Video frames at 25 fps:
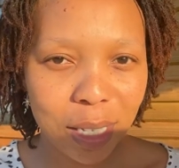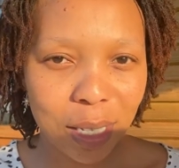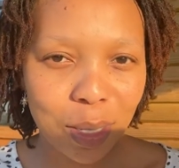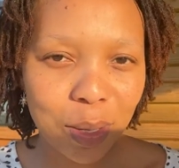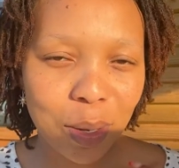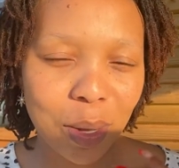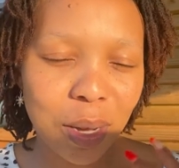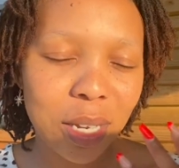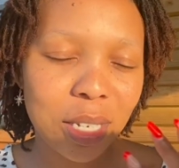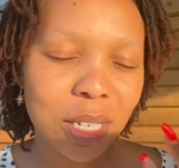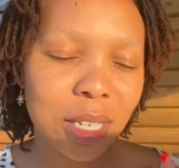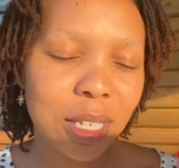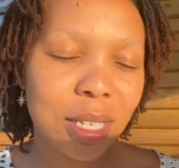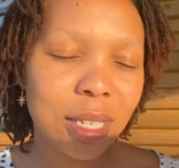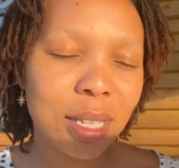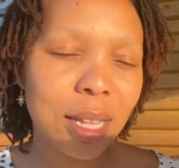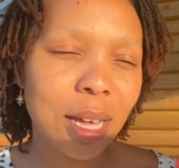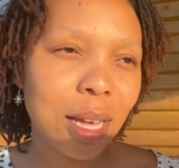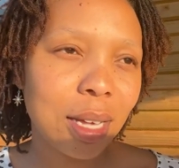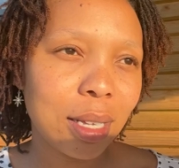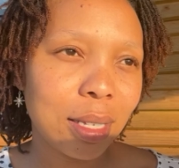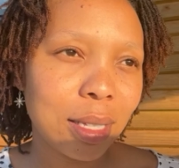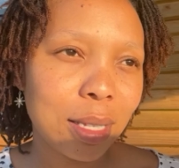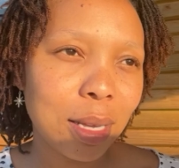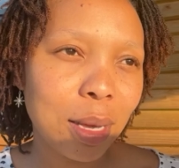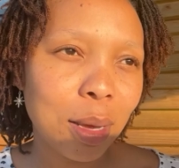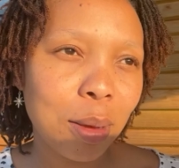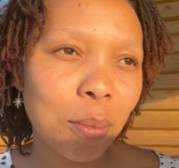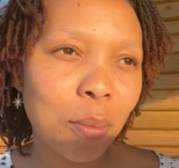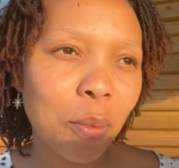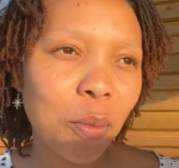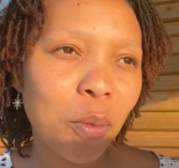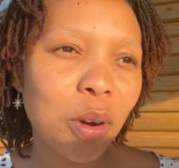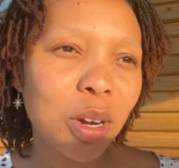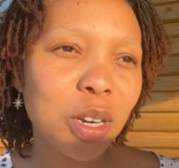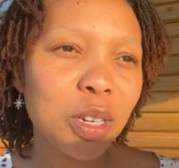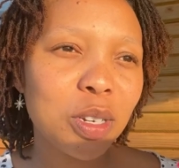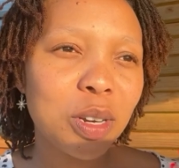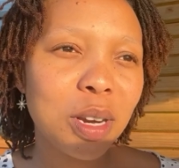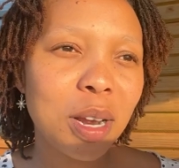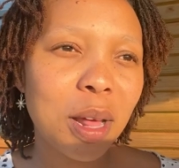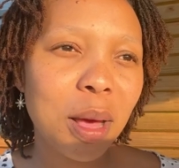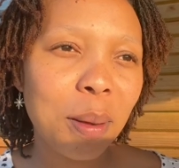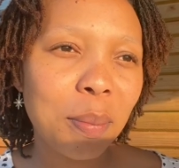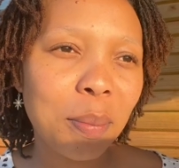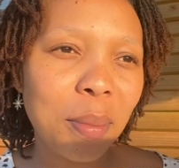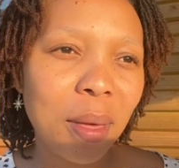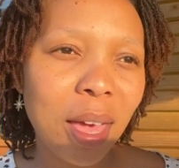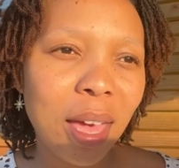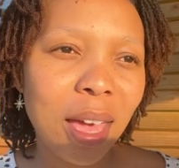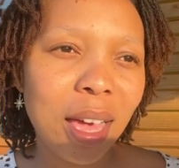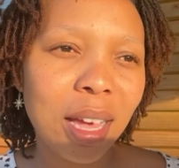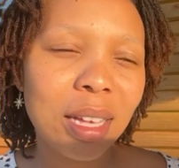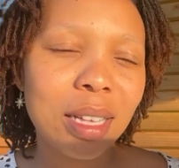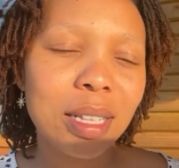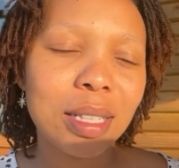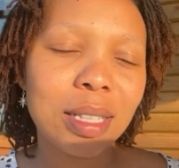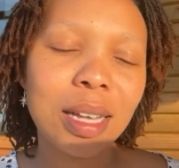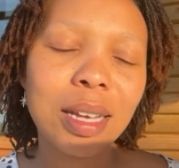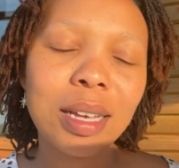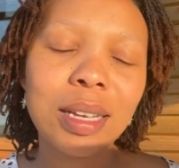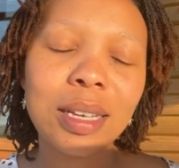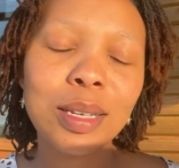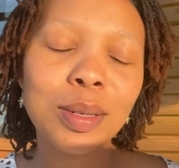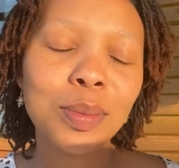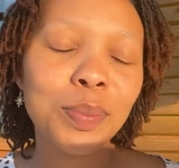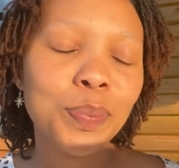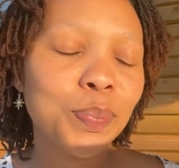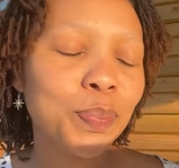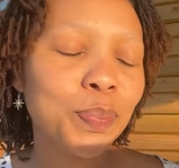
So I just asked him, what should I pack? He's like,